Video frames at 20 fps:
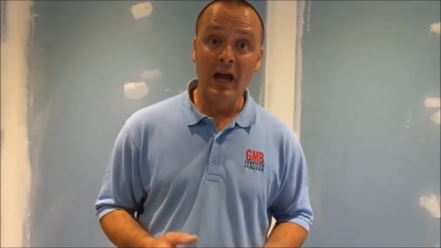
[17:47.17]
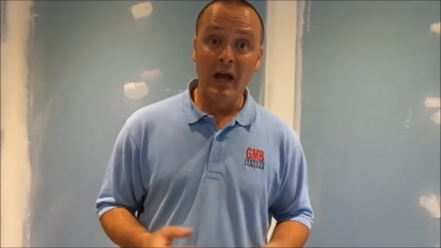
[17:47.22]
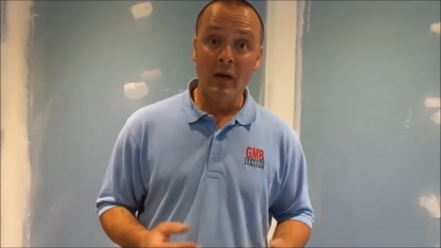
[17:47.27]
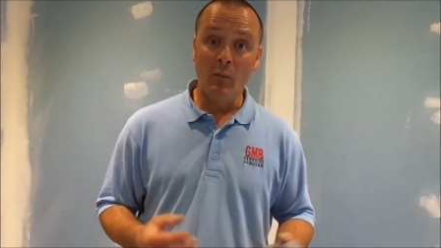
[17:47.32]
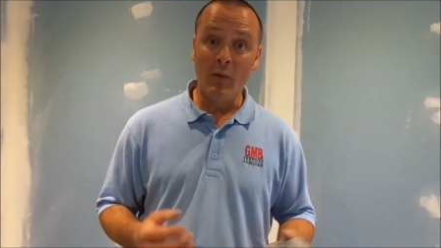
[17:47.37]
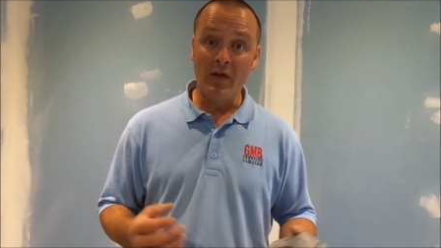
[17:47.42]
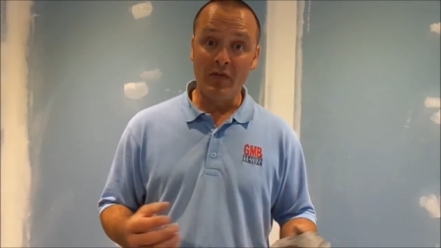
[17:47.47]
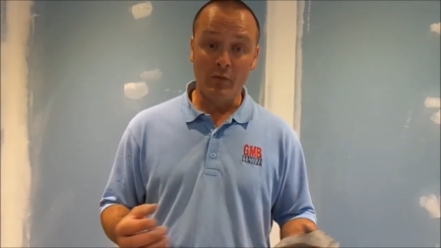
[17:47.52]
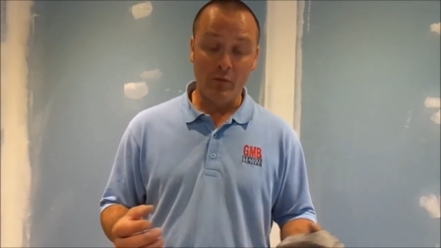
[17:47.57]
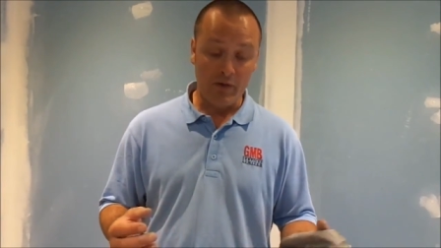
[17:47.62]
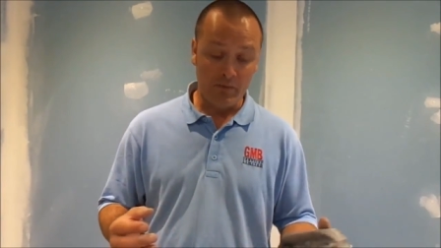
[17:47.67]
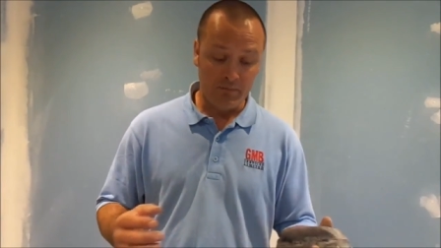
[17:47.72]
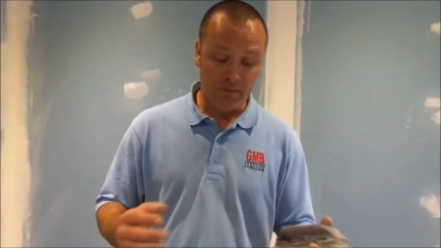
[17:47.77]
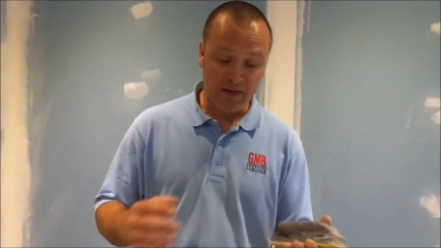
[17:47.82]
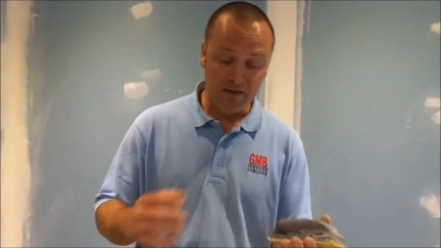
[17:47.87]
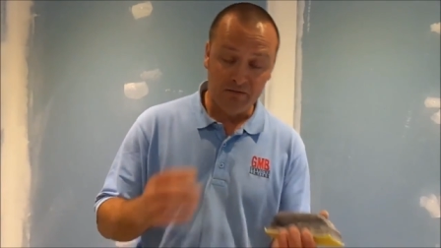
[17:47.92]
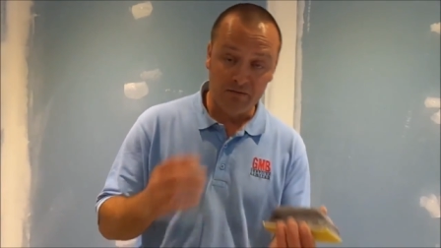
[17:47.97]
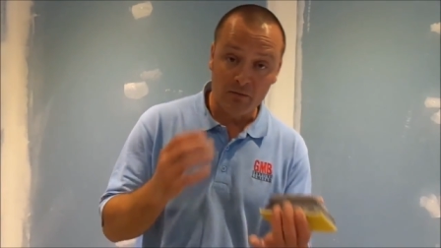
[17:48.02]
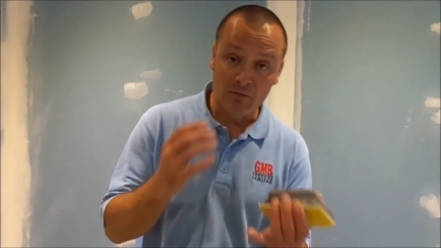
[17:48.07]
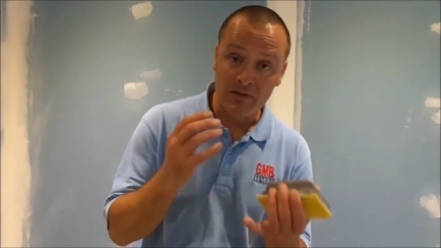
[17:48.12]
whether it
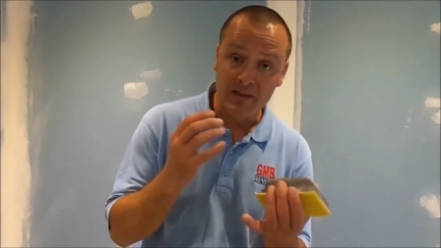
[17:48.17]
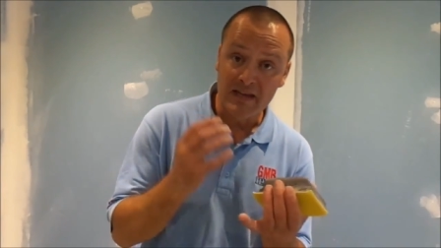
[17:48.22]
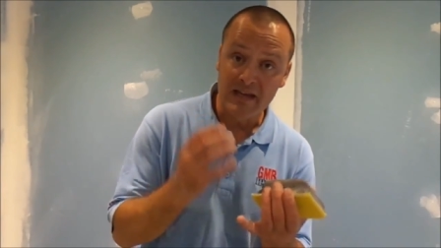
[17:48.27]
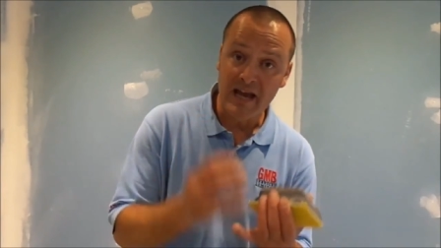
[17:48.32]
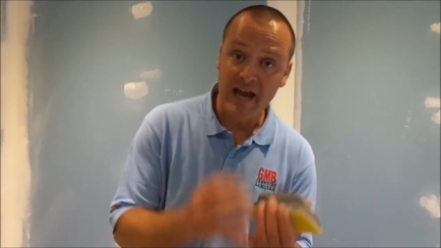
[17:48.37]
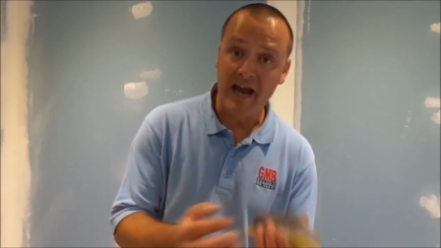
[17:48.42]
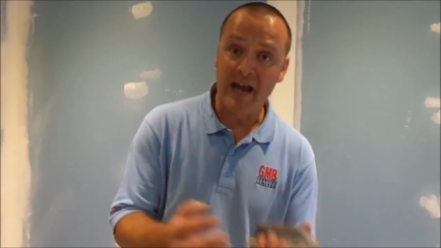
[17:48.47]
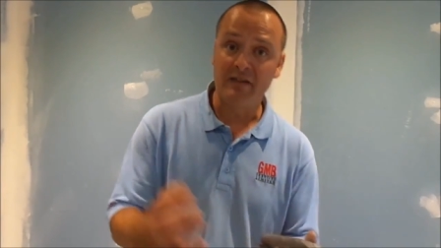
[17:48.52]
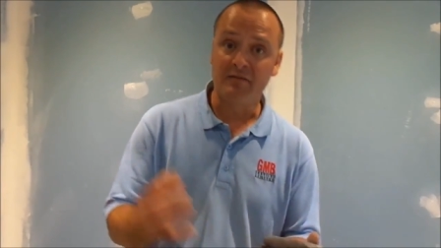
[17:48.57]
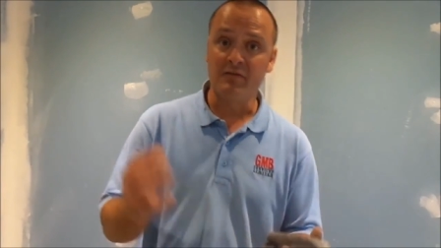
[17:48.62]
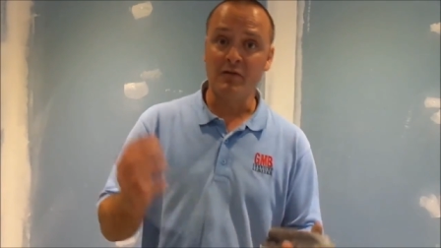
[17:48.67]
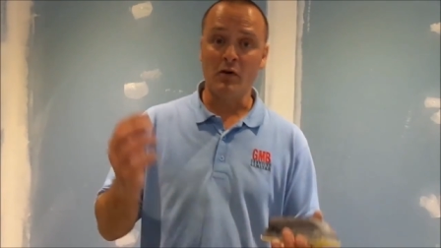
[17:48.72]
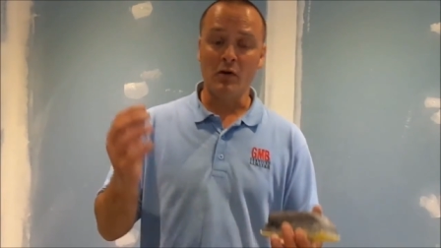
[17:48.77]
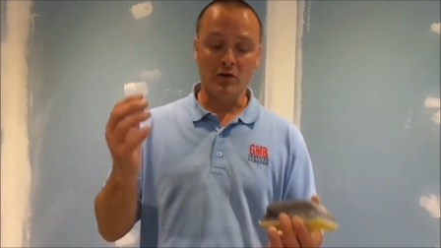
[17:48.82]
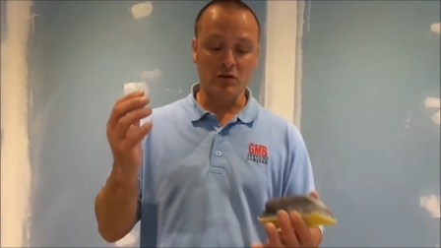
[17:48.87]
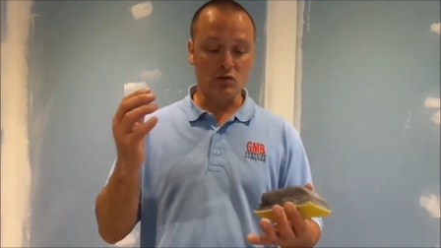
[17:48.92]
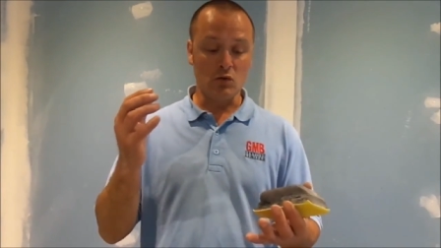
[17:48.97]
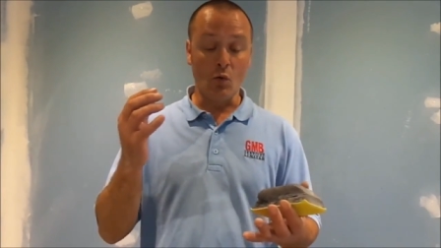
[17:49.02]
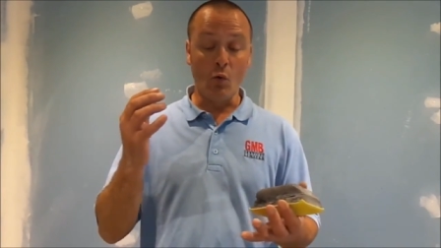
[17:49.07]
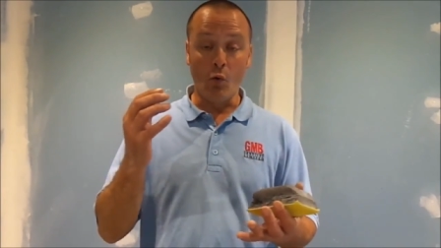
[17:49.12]
be through the
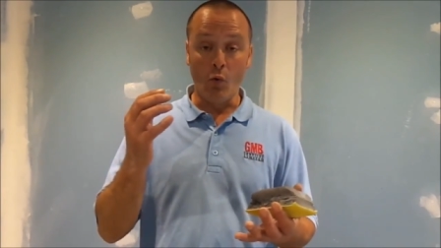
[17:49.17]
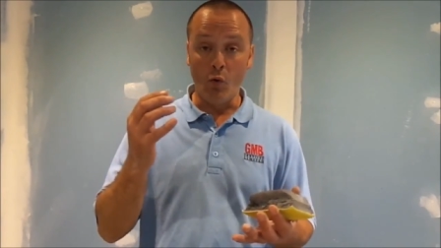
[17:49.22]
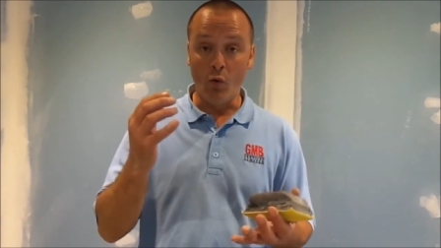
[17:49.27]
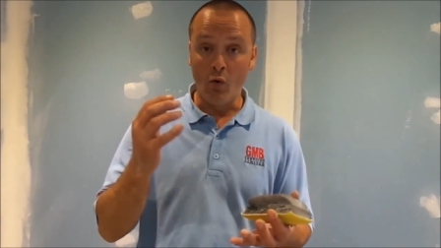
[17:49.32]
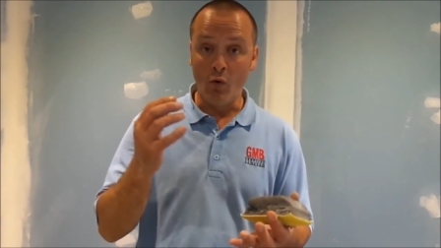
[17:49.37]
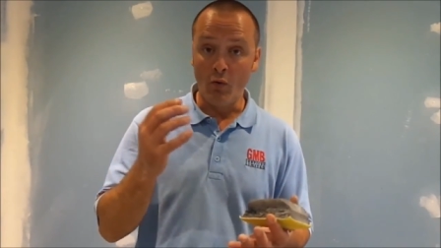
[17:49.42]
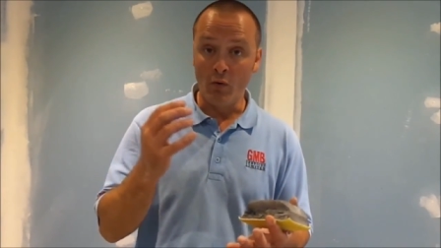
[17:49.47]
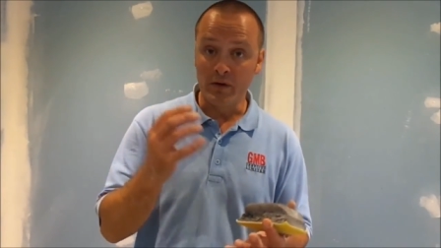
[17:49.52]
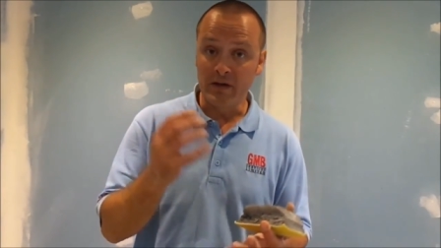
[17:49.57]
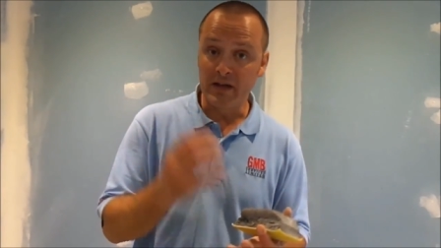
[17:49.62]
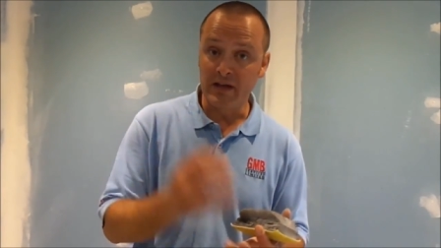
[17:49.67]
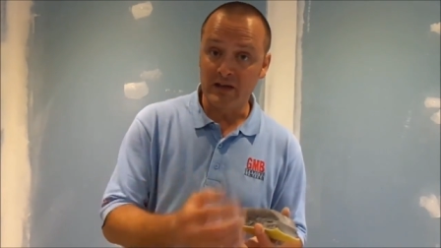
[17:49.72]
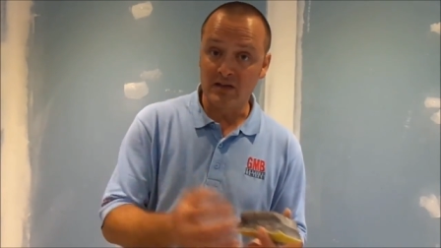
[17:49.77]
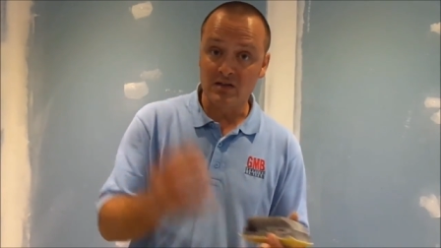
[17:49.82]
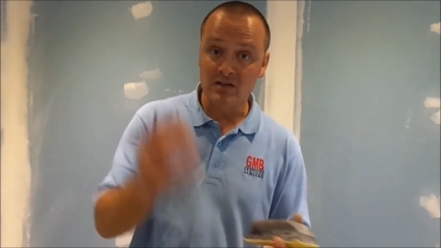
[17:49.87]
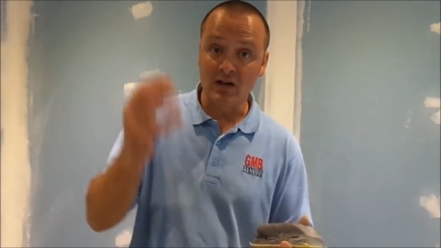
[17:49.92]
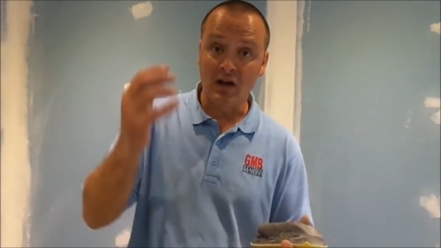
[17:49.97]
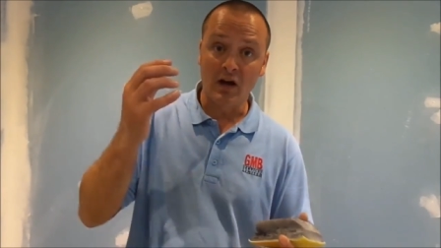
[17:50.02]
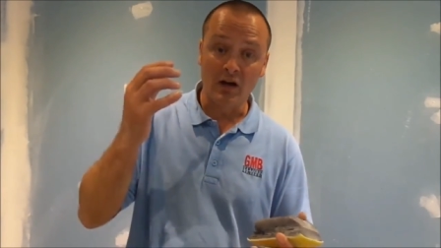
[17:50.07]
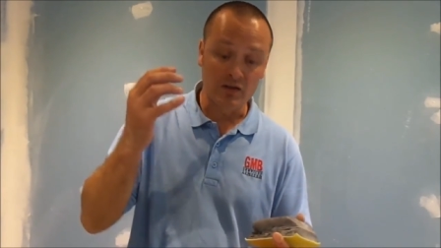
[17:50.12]
adverts or
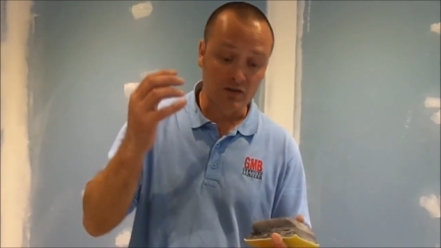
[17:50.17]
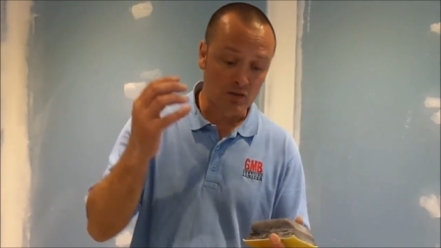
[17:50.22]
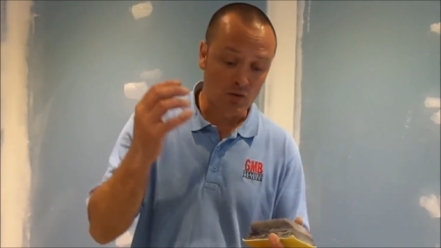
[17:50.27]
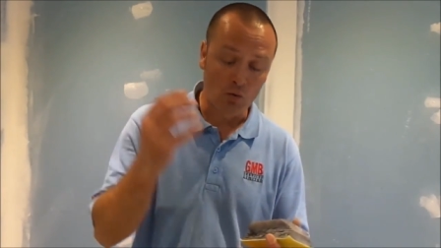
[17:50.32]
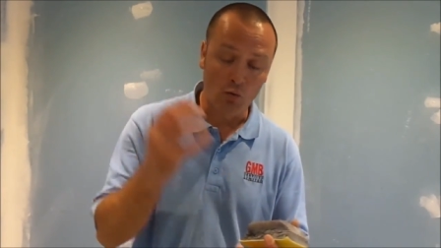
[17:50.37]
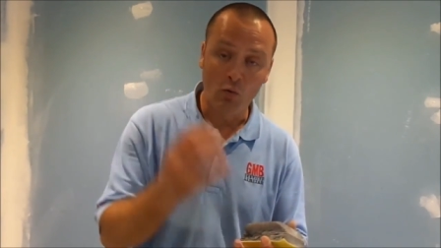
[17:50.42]
Kickstarter